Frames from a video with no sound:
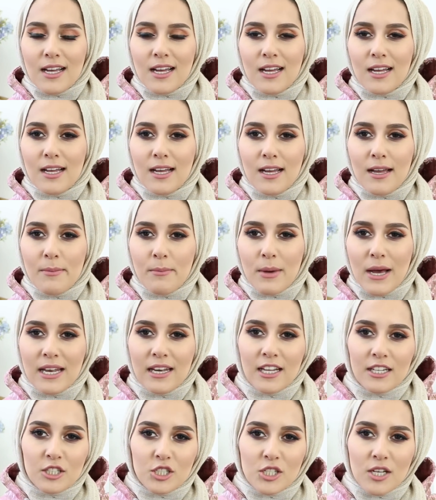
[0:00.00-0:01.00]
at
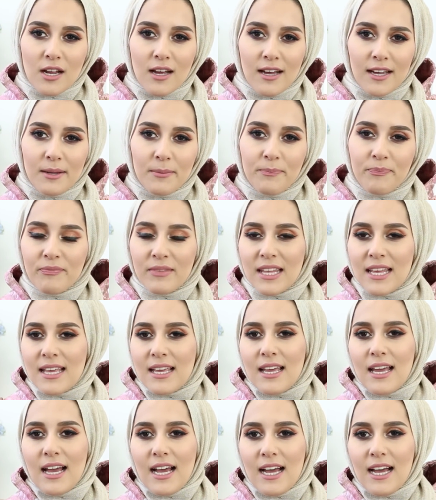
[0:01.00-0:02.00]
lunchtime?
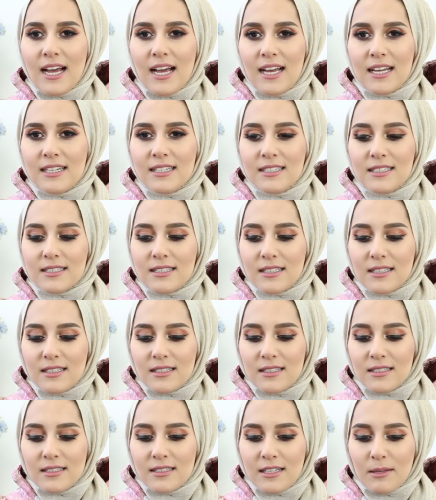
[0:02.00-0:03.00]
And
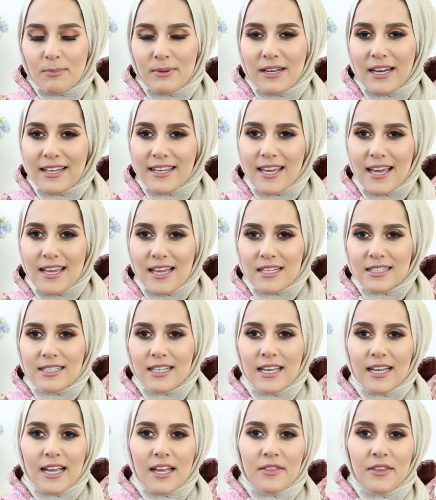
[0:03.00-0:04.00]
they'd be like, yeah,
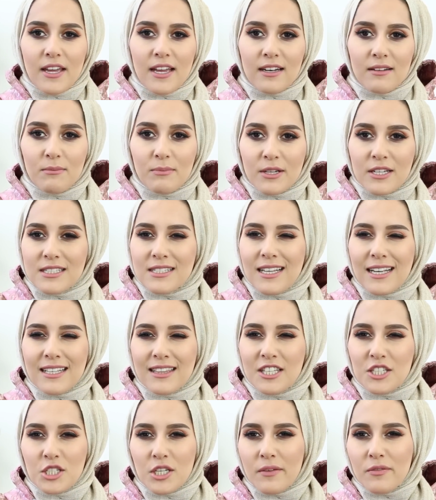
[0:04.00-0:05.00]
sick. And then because like
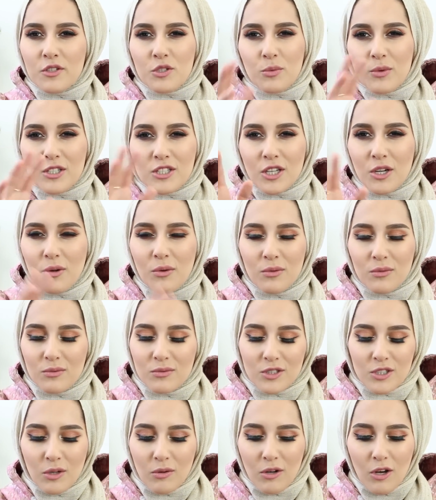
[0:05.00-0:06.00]
the shifts were so
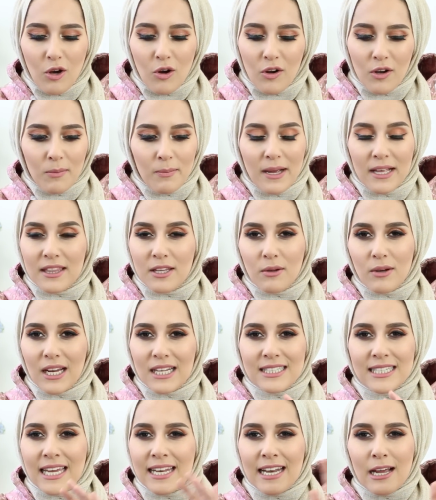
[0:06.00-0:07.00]
long, man, they were
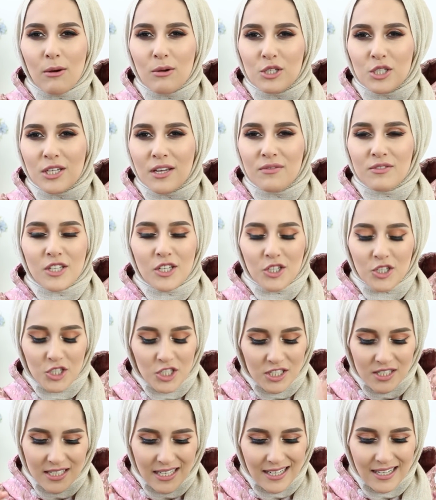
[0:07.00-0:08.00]
like 10-hour shifts, and you're
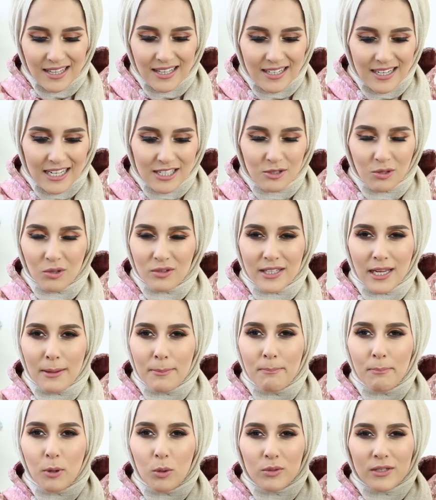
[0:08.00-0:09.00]
just sitting at the desk all day,
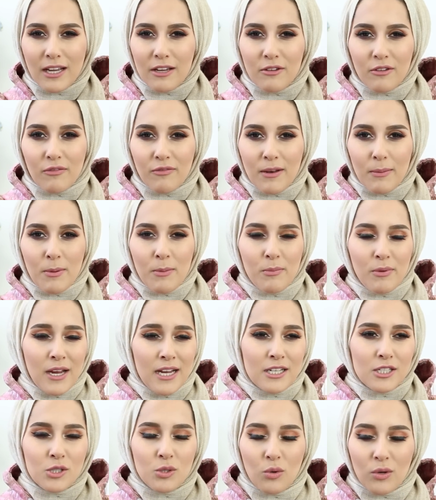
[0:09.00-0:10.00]
bored out your flipping
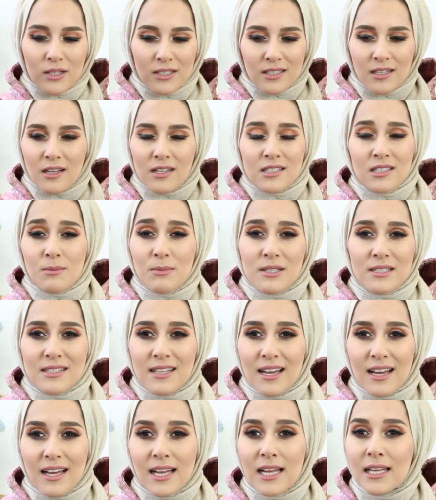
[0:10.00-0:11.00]
brains, talking to customers
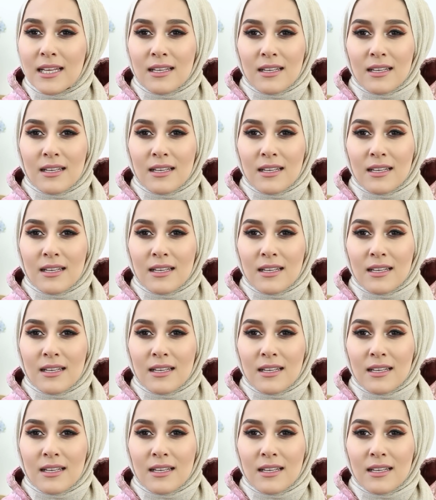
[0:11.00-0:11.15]
that